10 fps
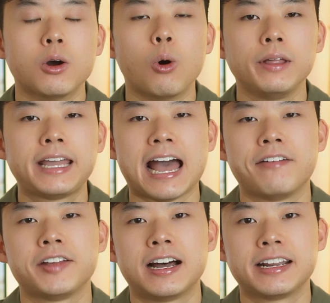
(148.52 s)
only
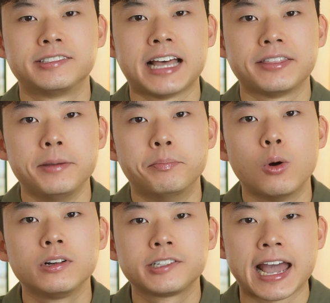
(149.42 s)
caveat is that the
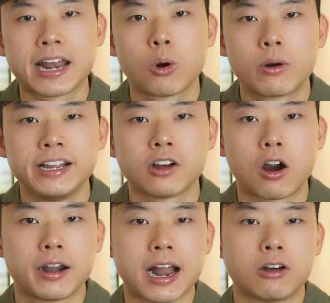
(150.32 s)
bonus categories
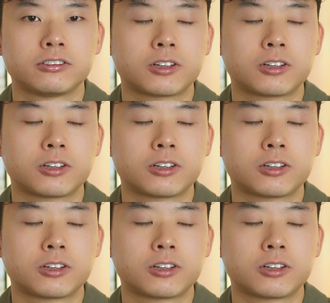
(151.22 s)
are announced